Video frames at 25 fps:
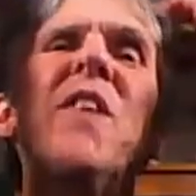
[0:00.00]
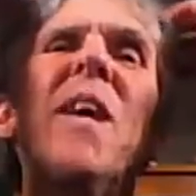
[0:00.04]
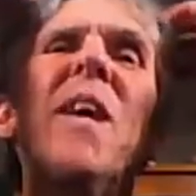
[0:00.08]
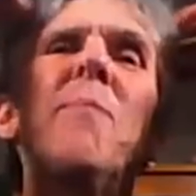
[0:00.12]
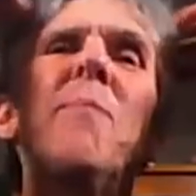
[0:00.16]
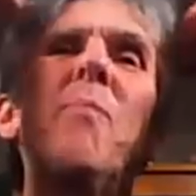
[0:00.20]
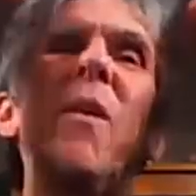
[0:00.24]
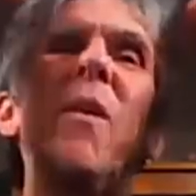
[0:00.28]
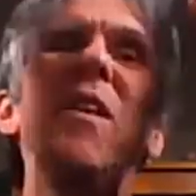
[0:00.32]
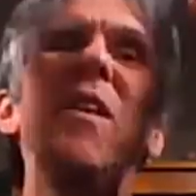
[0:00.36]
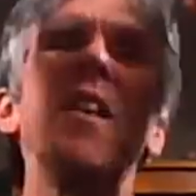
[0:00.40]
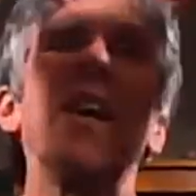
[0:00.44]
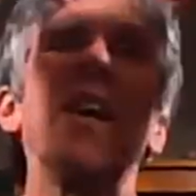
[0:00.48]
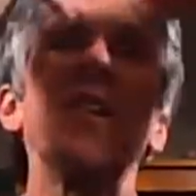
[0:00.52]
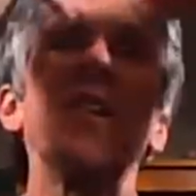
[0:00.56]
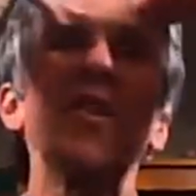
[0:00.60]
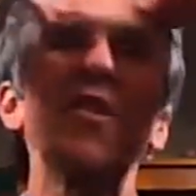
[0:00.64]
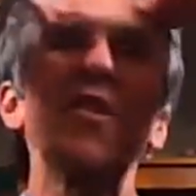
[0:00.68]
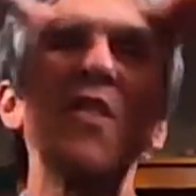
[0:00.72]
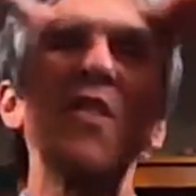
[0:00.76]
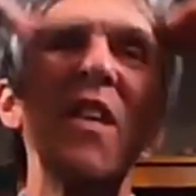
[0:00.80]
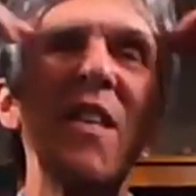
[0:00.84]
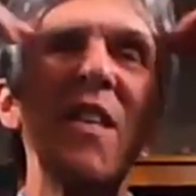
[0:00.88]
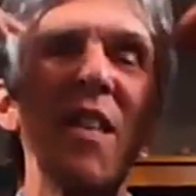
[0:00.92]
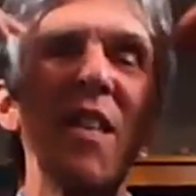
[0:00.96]
I'd been there to
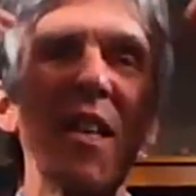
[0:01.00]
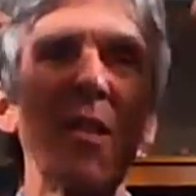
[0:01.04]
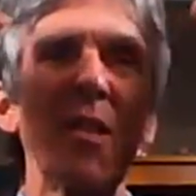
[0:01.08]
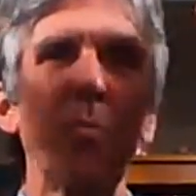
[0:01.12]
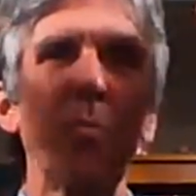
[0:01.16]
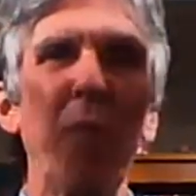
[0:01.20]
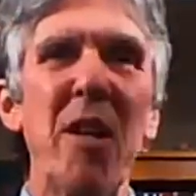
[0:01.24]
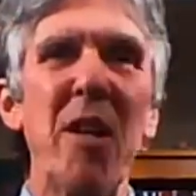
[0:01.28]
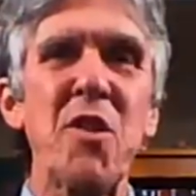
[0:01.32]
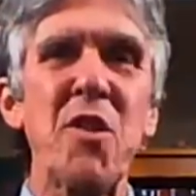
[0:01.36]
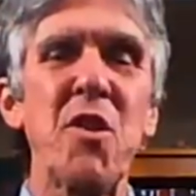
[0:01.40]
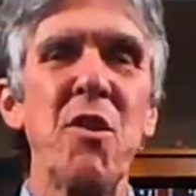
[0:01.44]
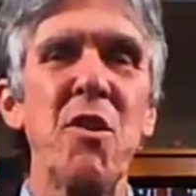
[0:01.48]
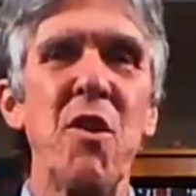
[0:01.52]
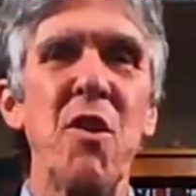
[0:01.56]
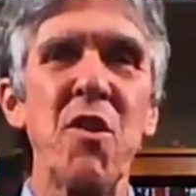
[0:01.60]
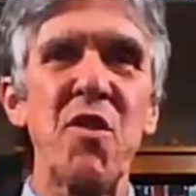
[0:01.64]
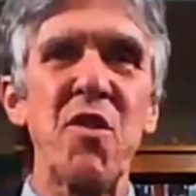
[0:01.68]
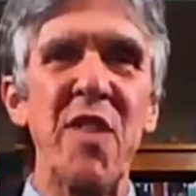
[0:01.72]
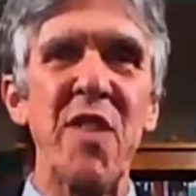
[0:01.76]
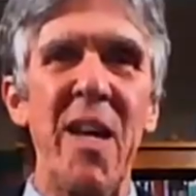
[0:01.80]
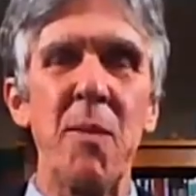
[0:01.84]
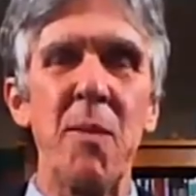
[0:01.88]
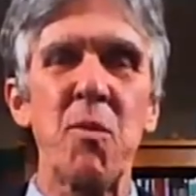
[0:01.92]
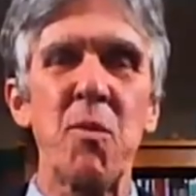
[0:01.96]
see the expression on
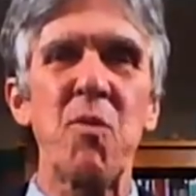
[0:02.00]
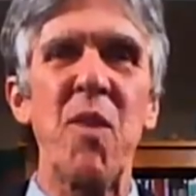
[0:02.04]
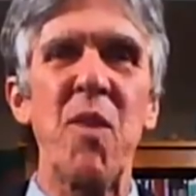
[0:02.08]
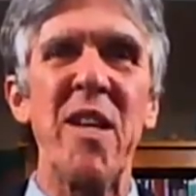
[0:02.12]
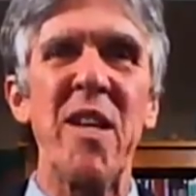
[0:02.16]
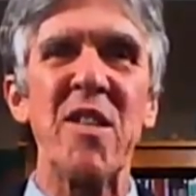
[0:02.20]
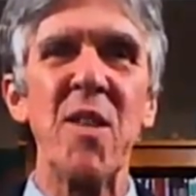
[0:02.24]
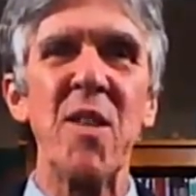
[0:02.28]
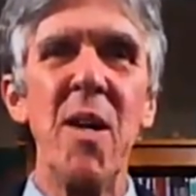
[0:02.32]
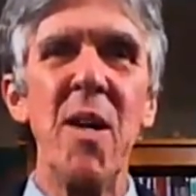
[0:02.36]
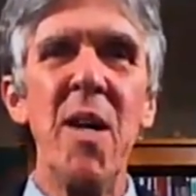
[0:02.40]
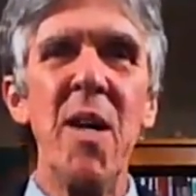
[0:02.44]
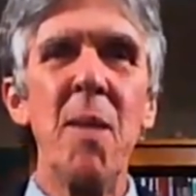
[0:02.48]
Sam's face.